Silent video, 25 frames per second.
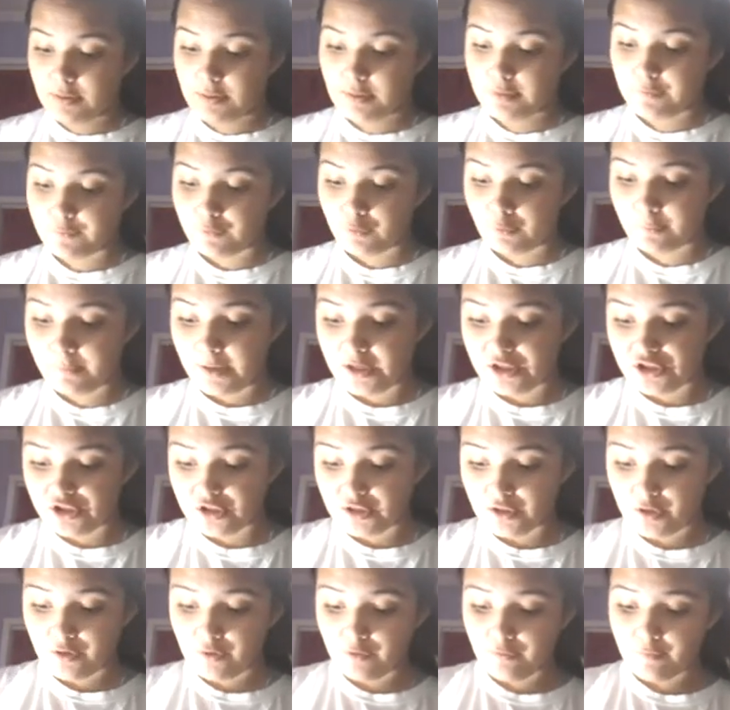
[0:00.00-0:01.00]

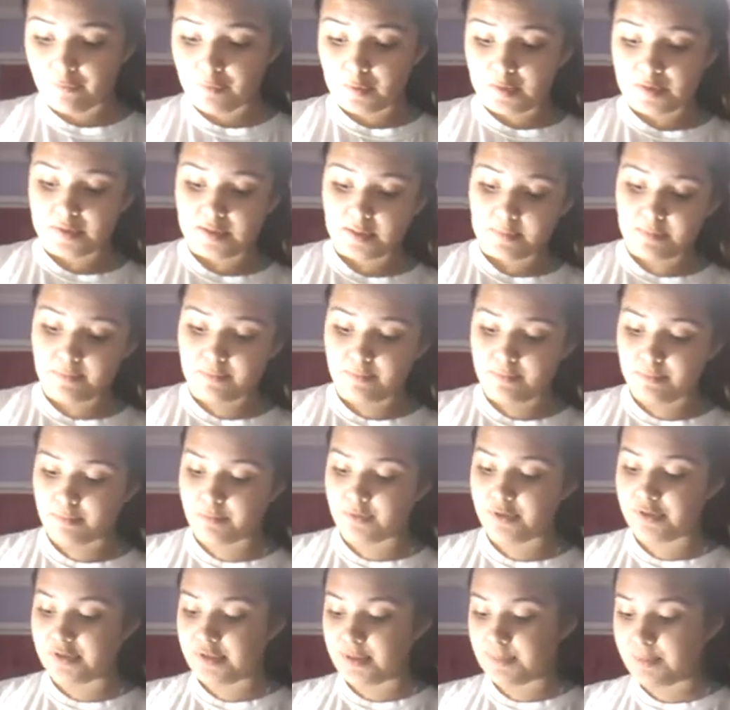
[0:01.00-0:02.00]
formation of
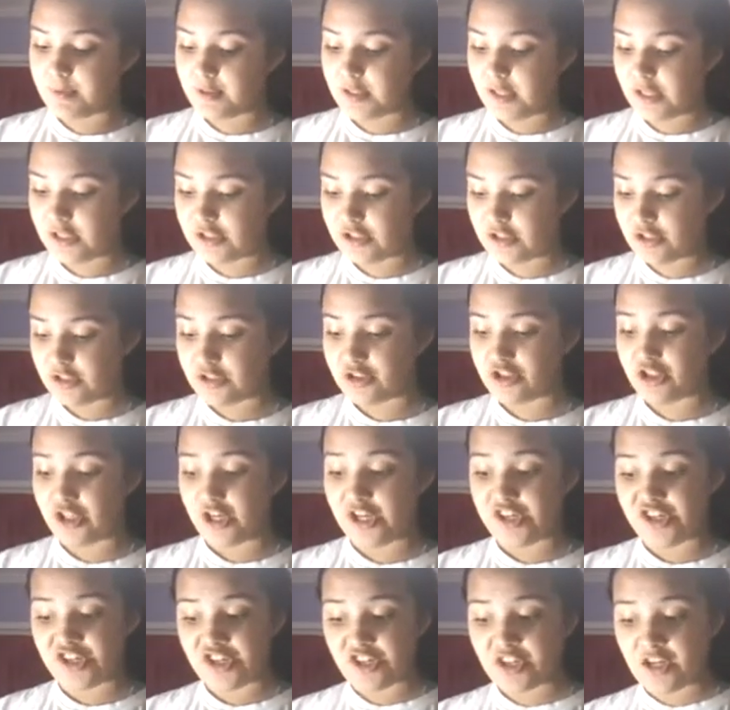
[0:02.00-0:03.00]
precipitation,
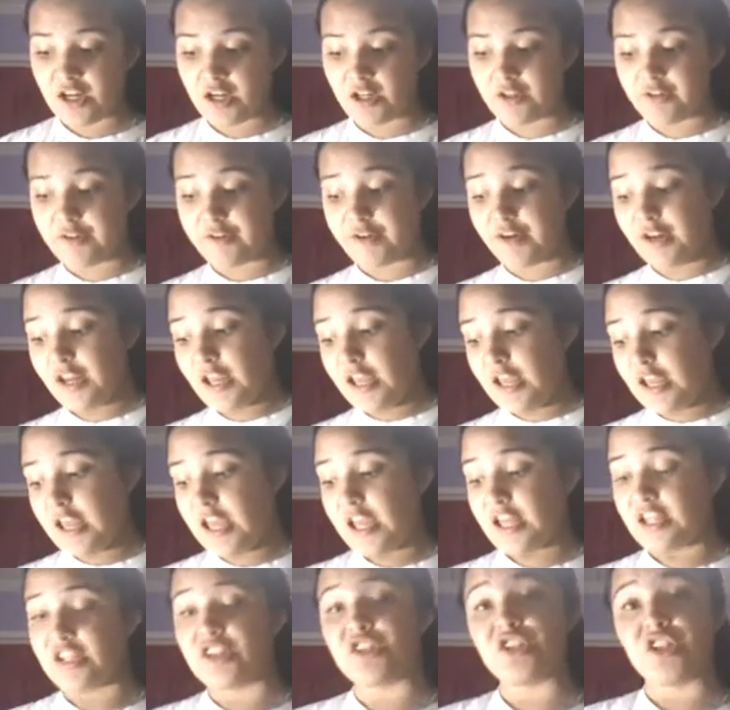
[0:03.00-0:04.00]
change in color,
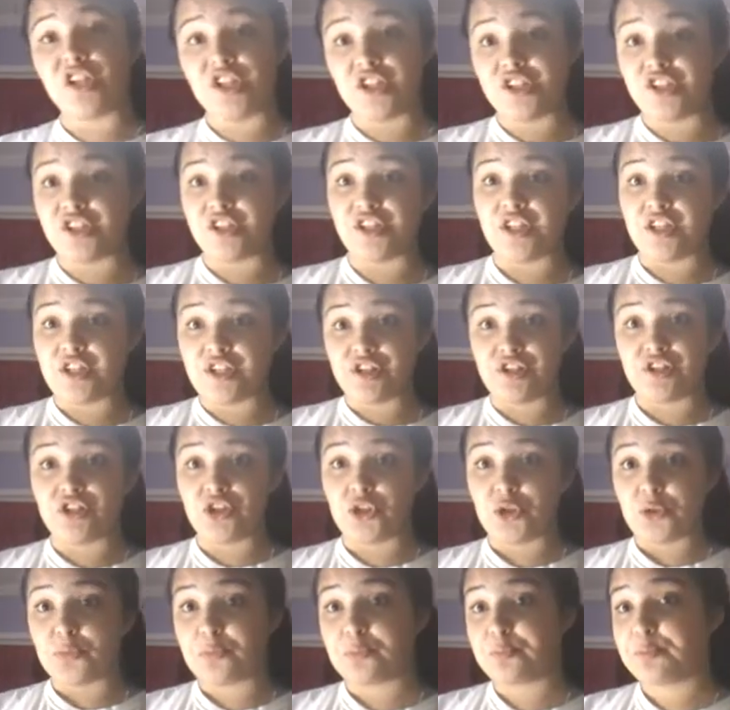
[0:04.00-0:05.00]
and change in energy.